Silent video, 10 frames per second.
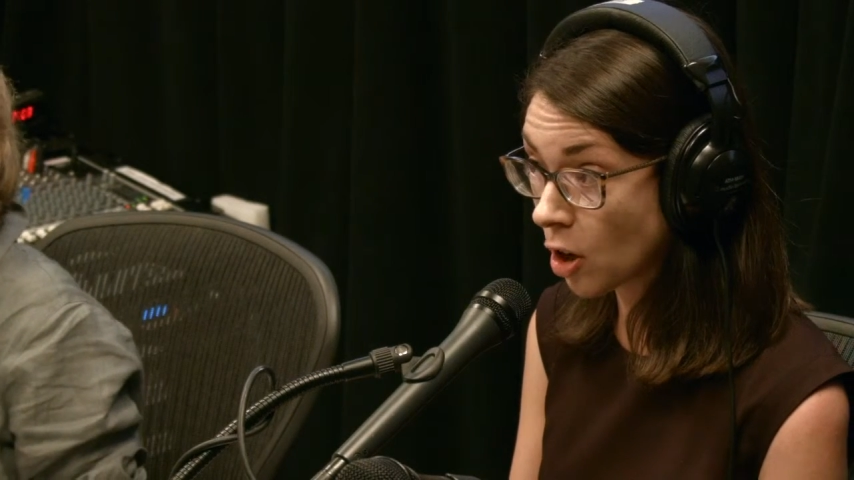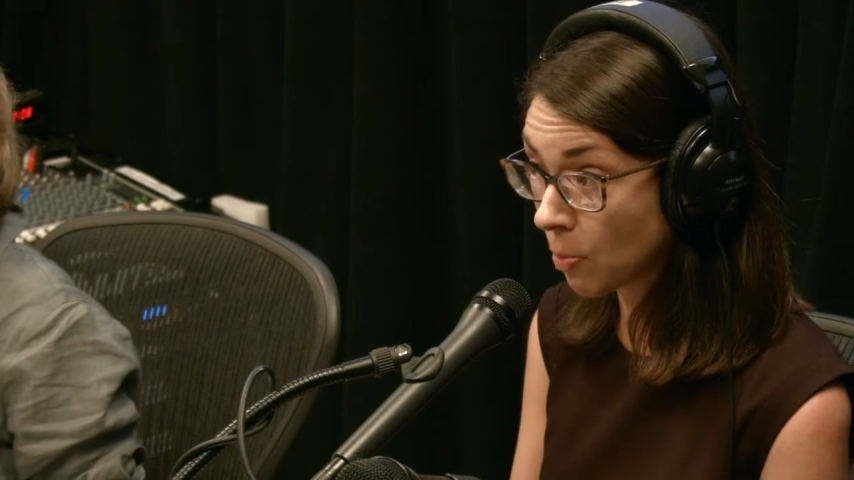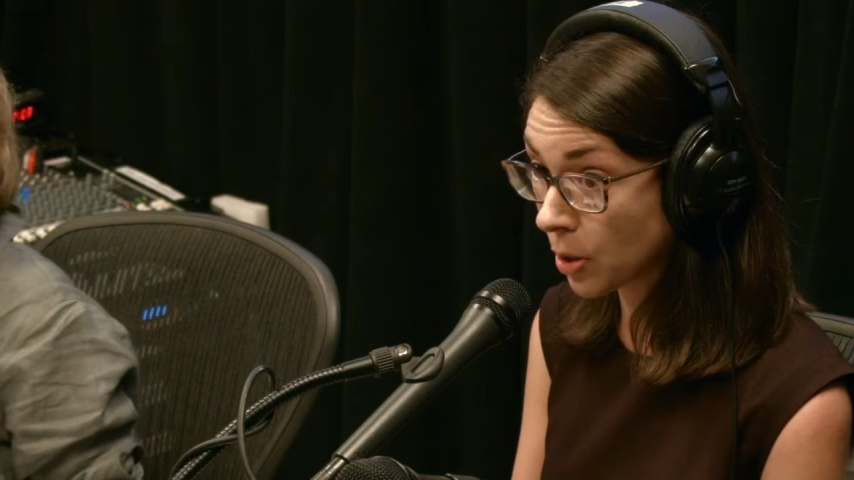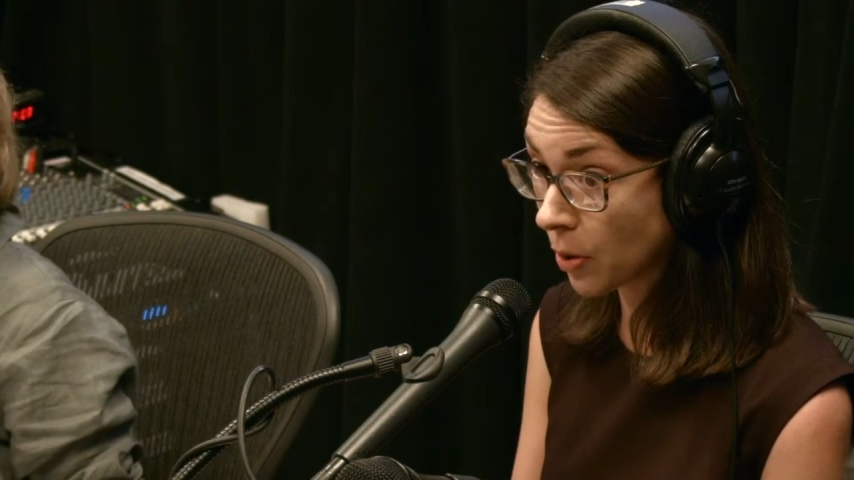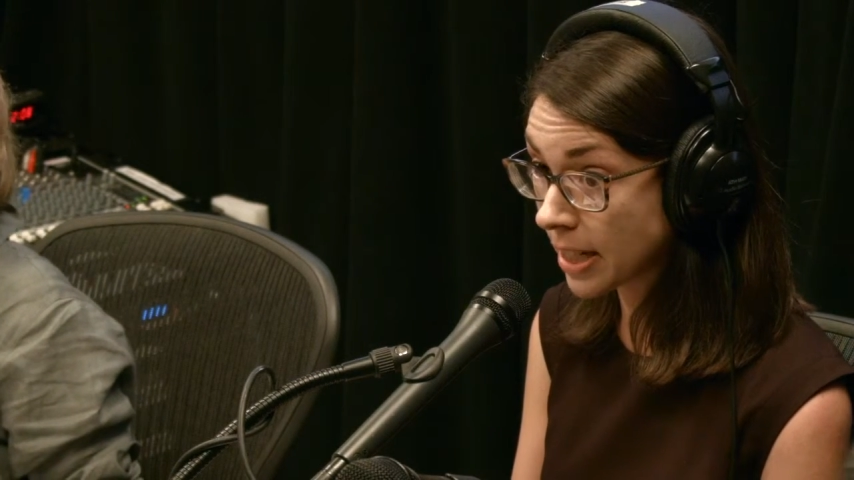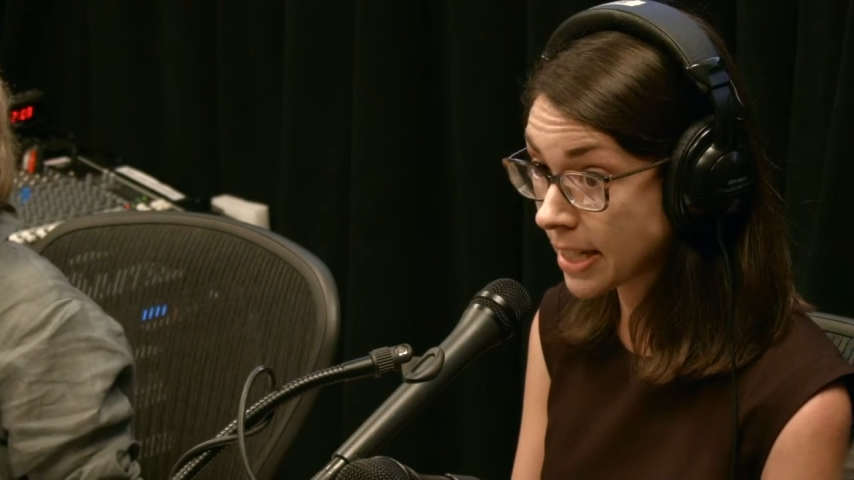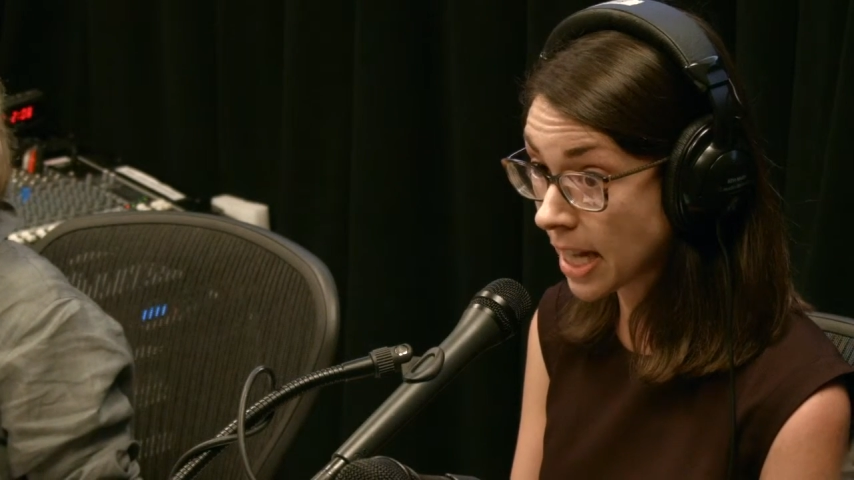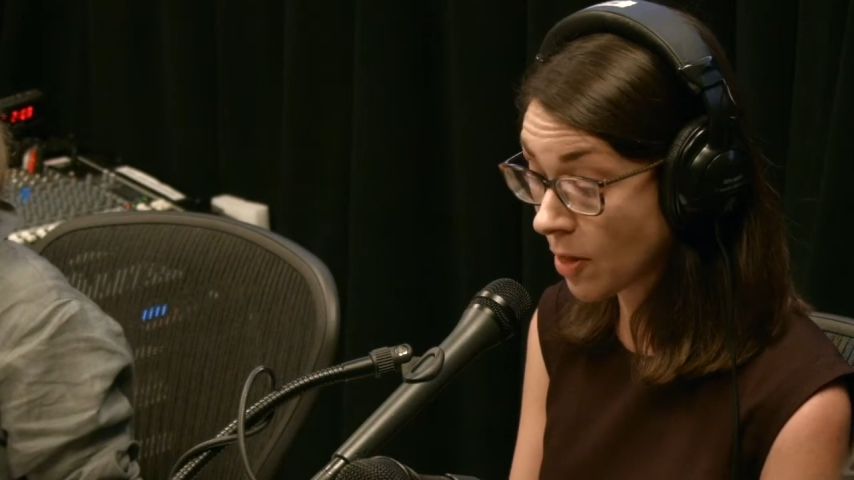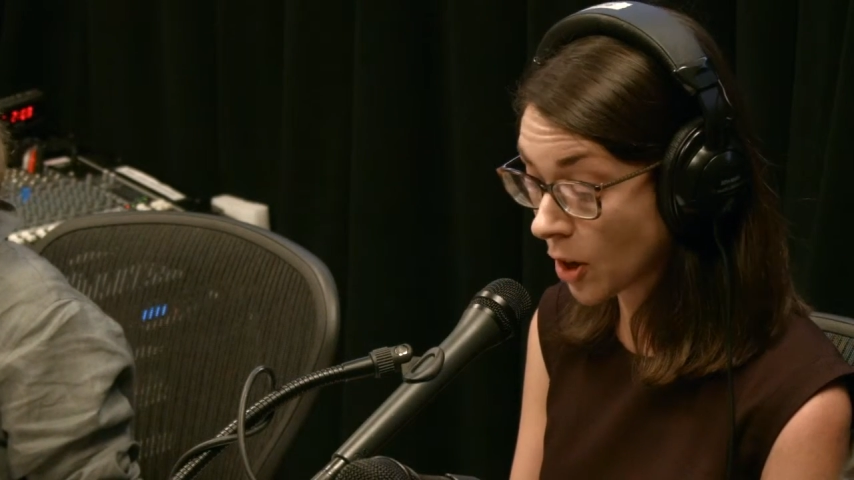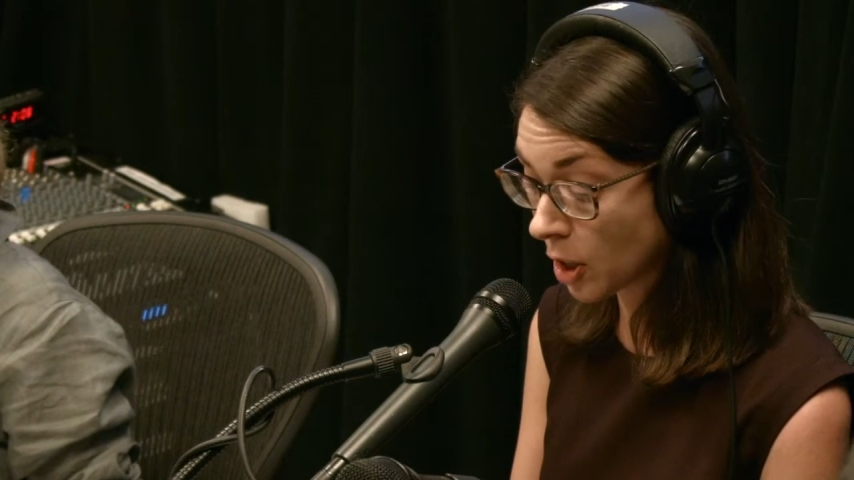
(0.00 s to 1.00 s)
opioids
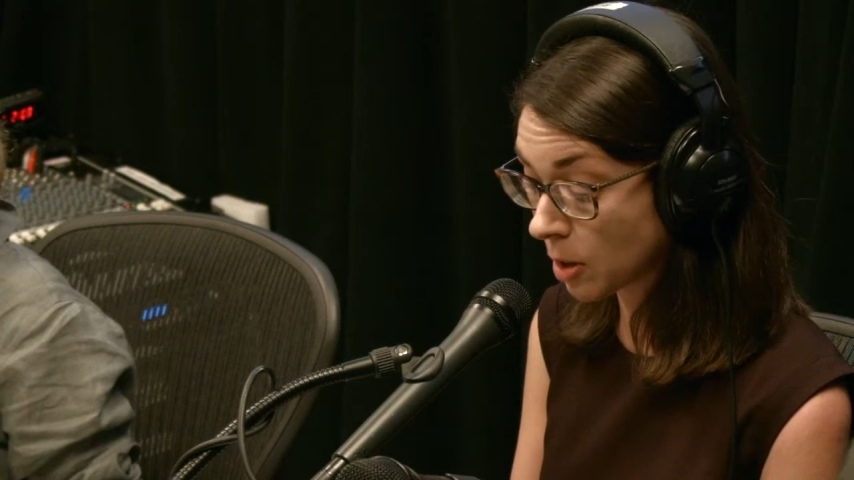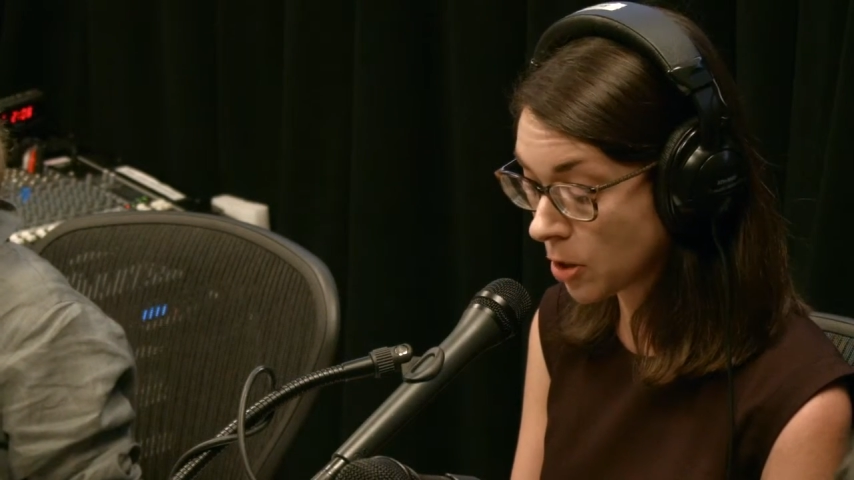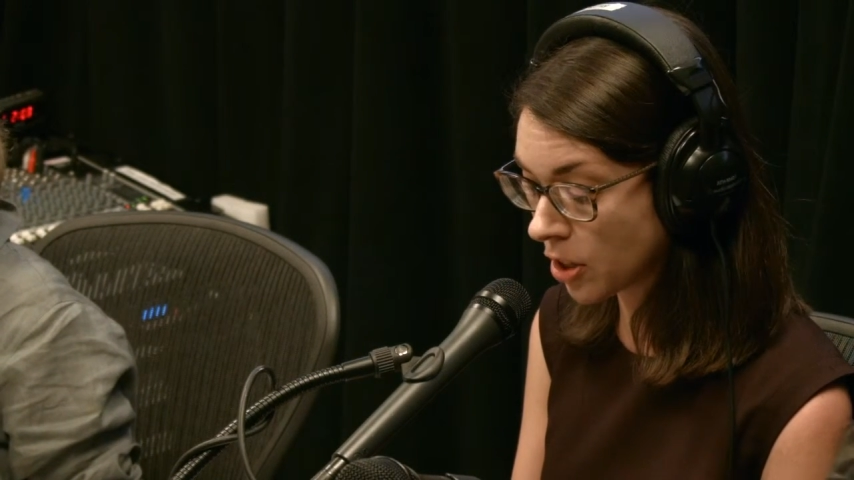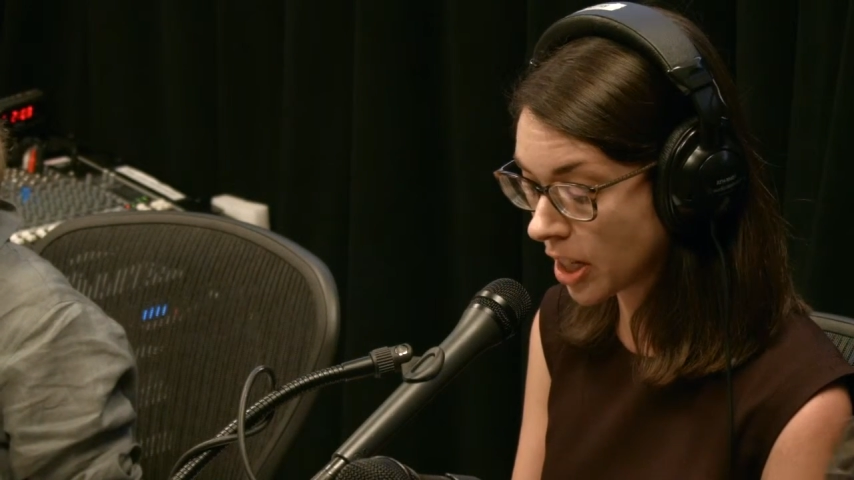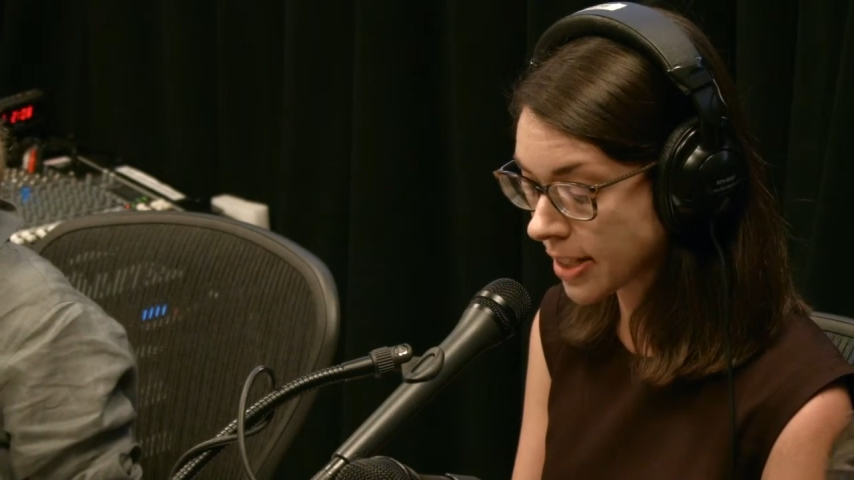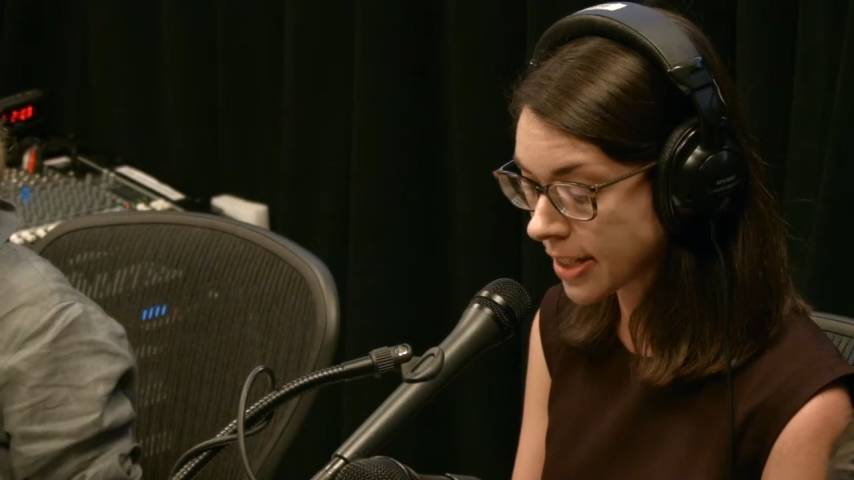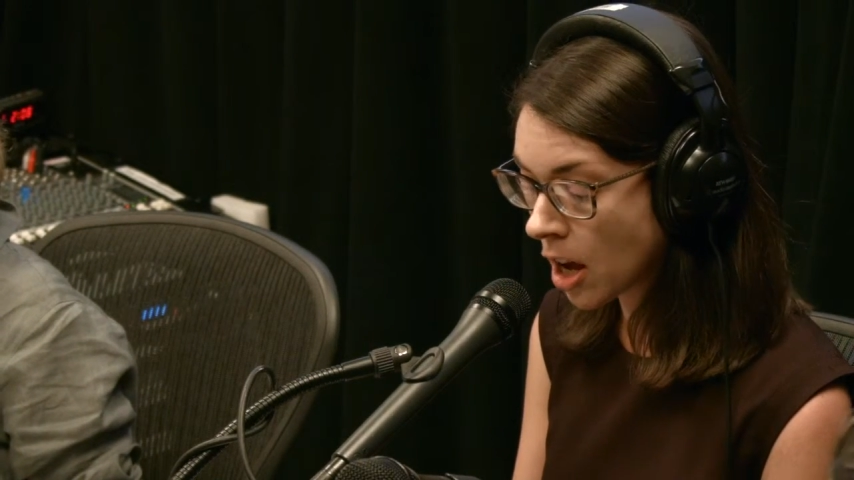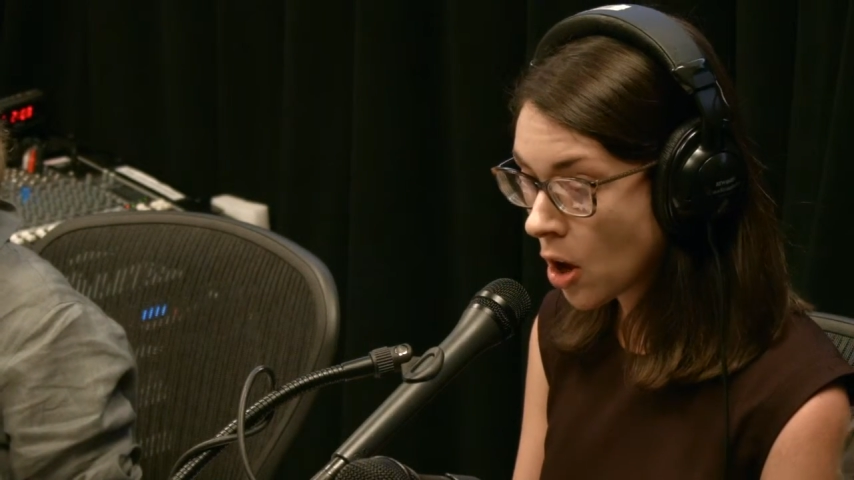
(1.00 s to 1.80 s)
in their communities.